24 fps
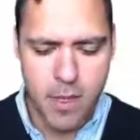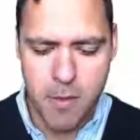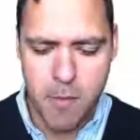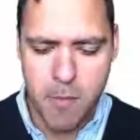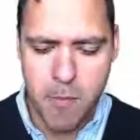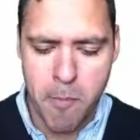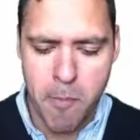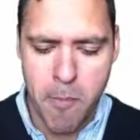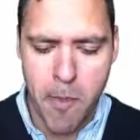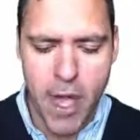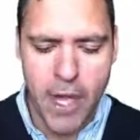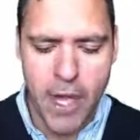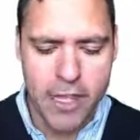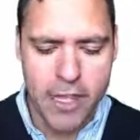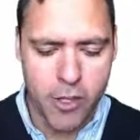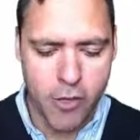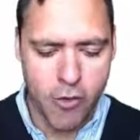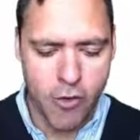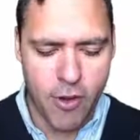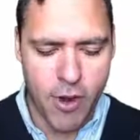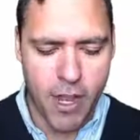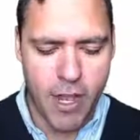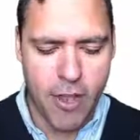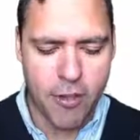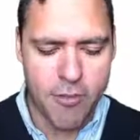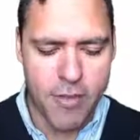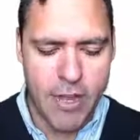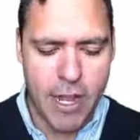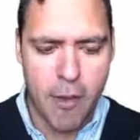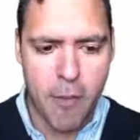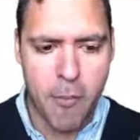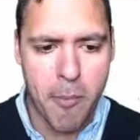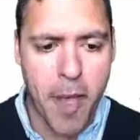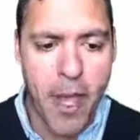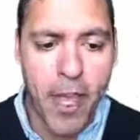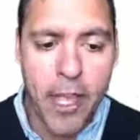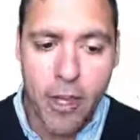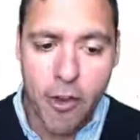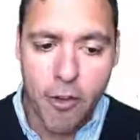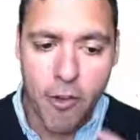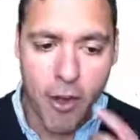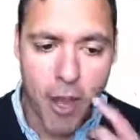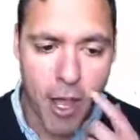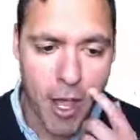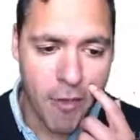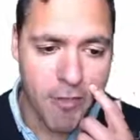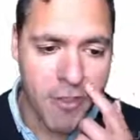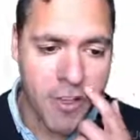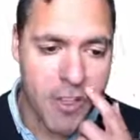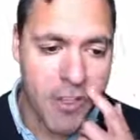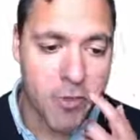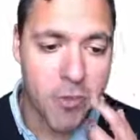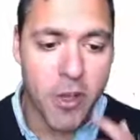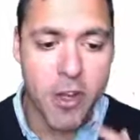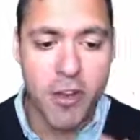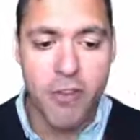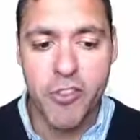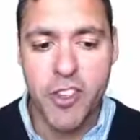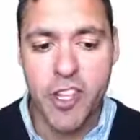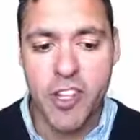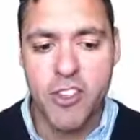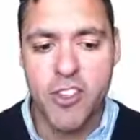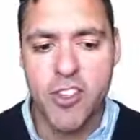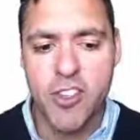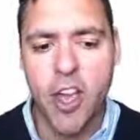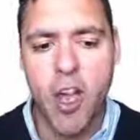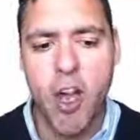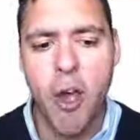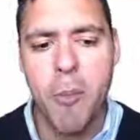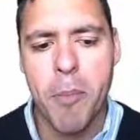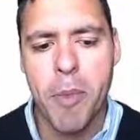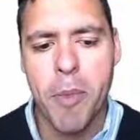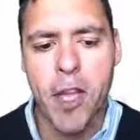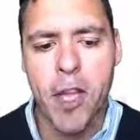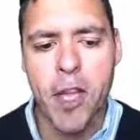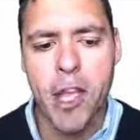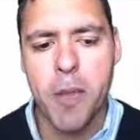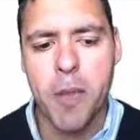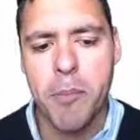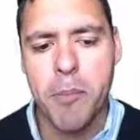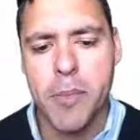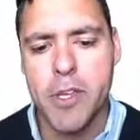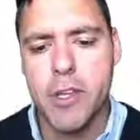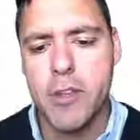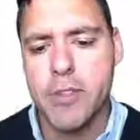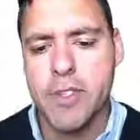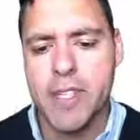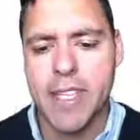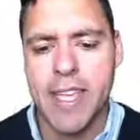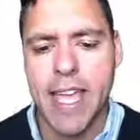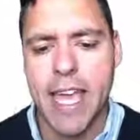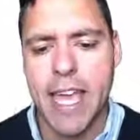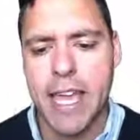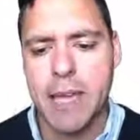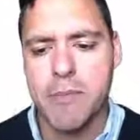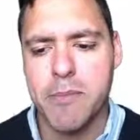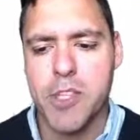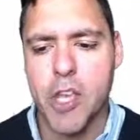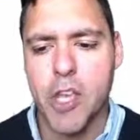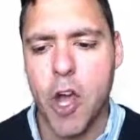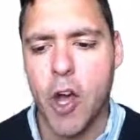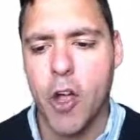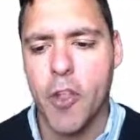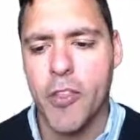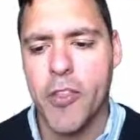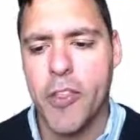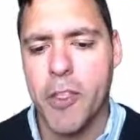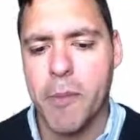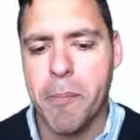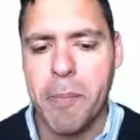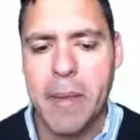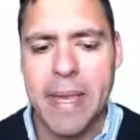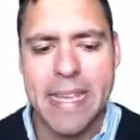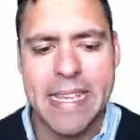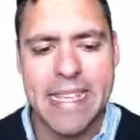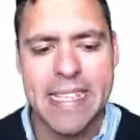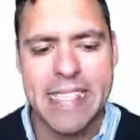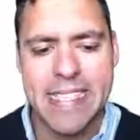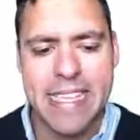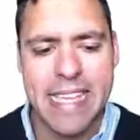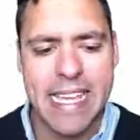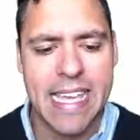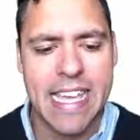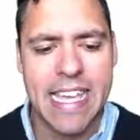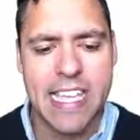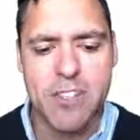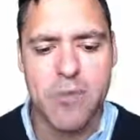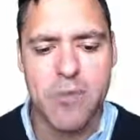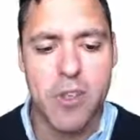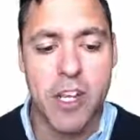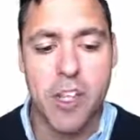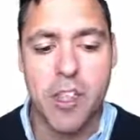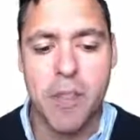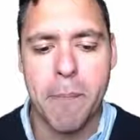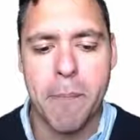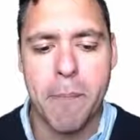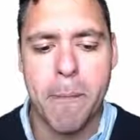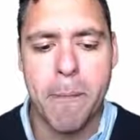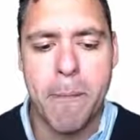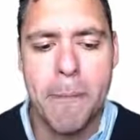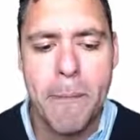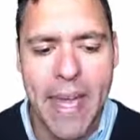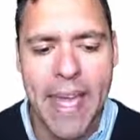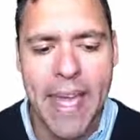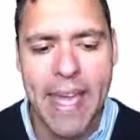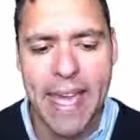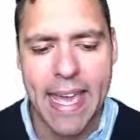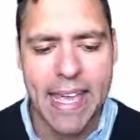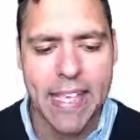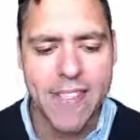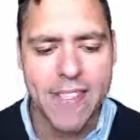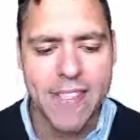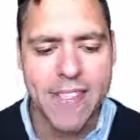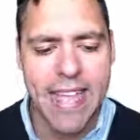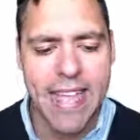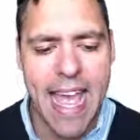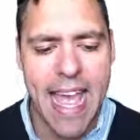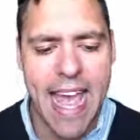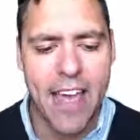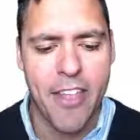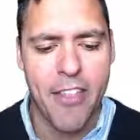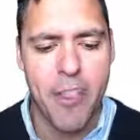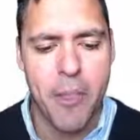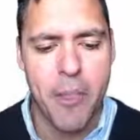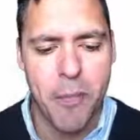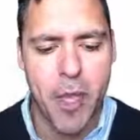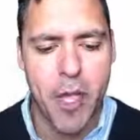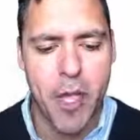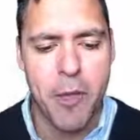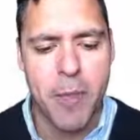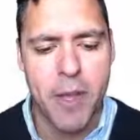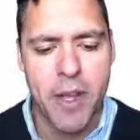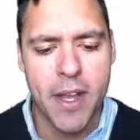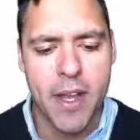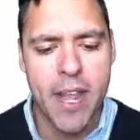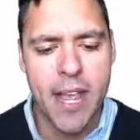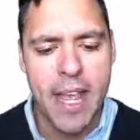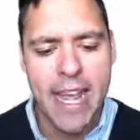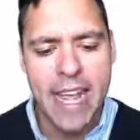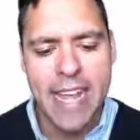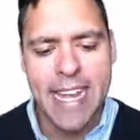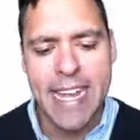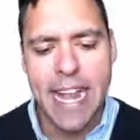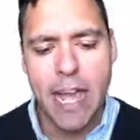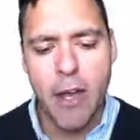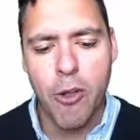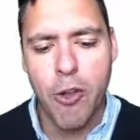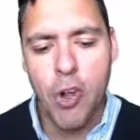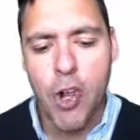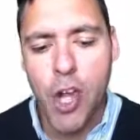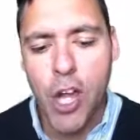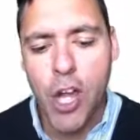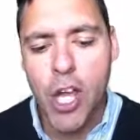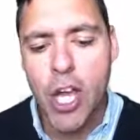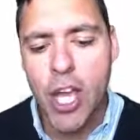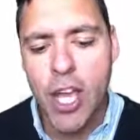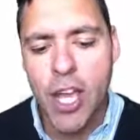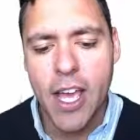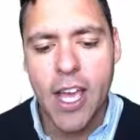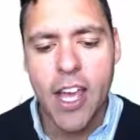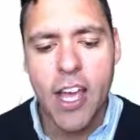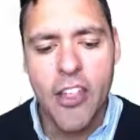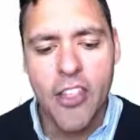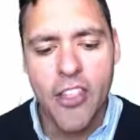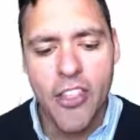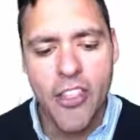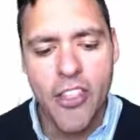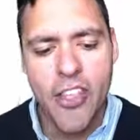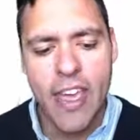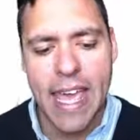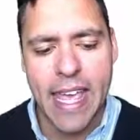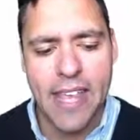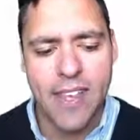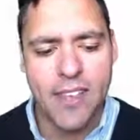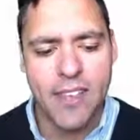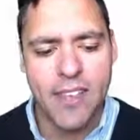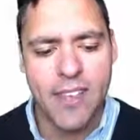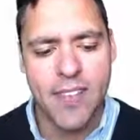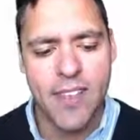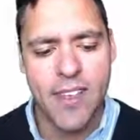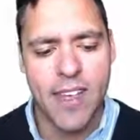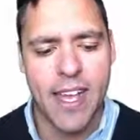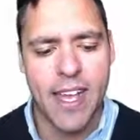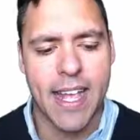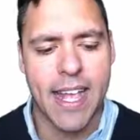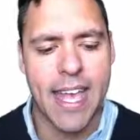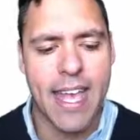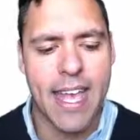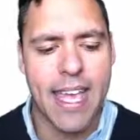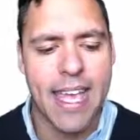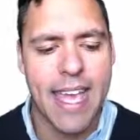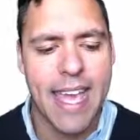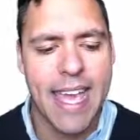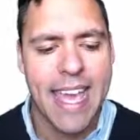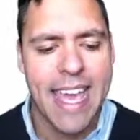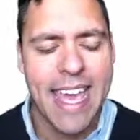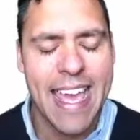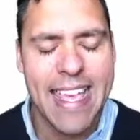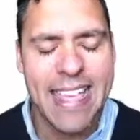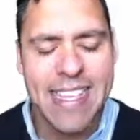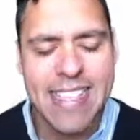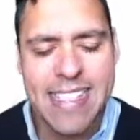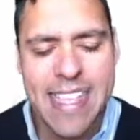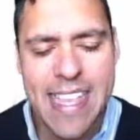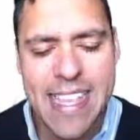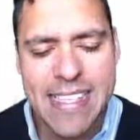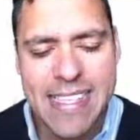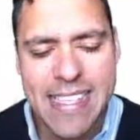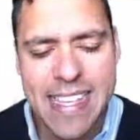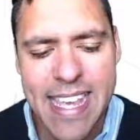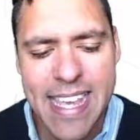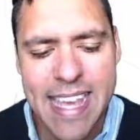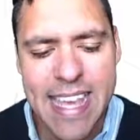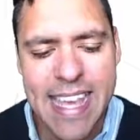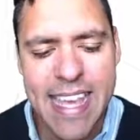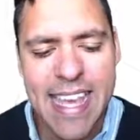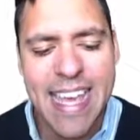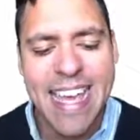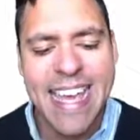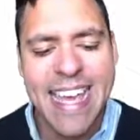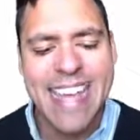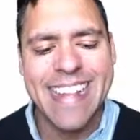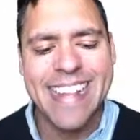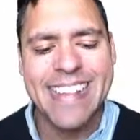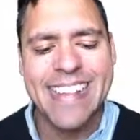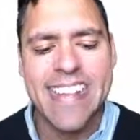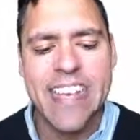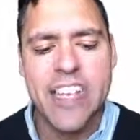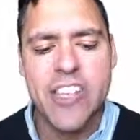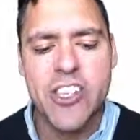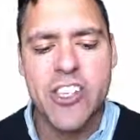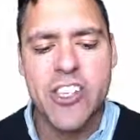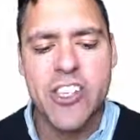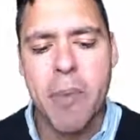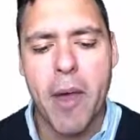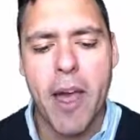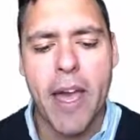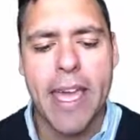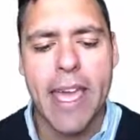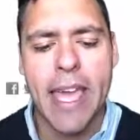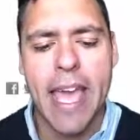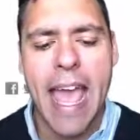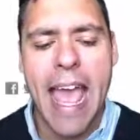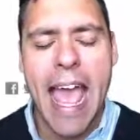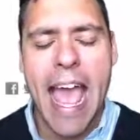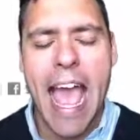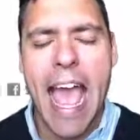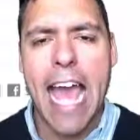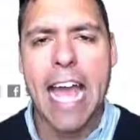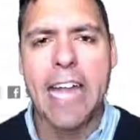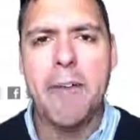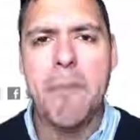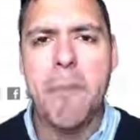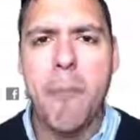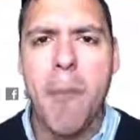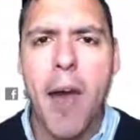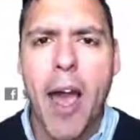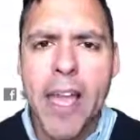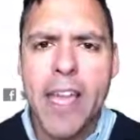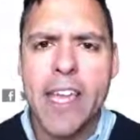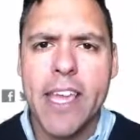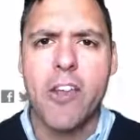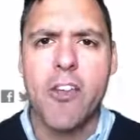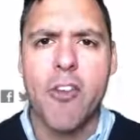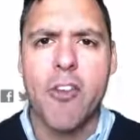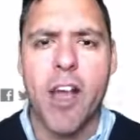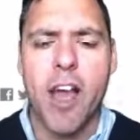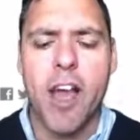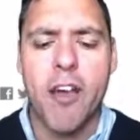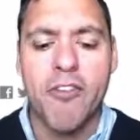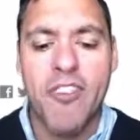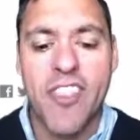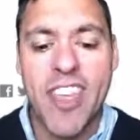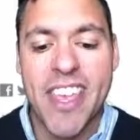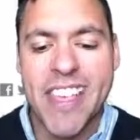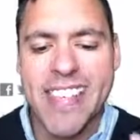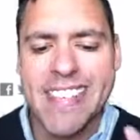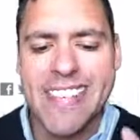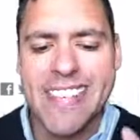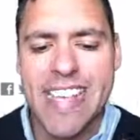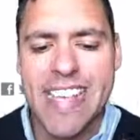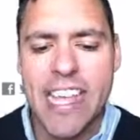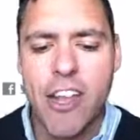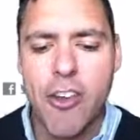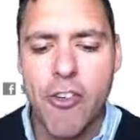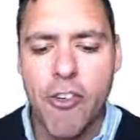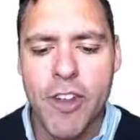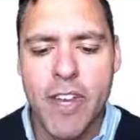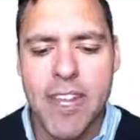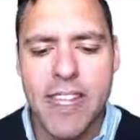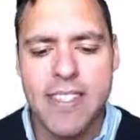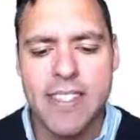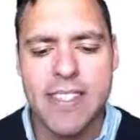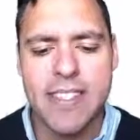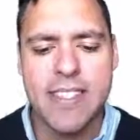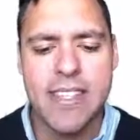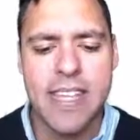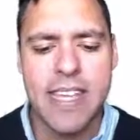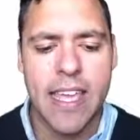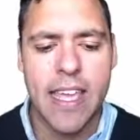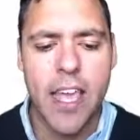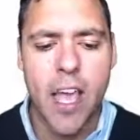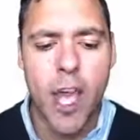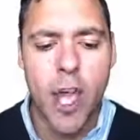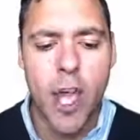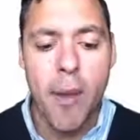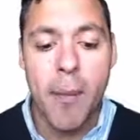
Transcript: Minecraft. Now, Minecraft is one of the top computer games on the PC. It's one of the biggest at the moment. Now look at this, okay? It says here, Digibyte and Minecraft, there's synchronicity.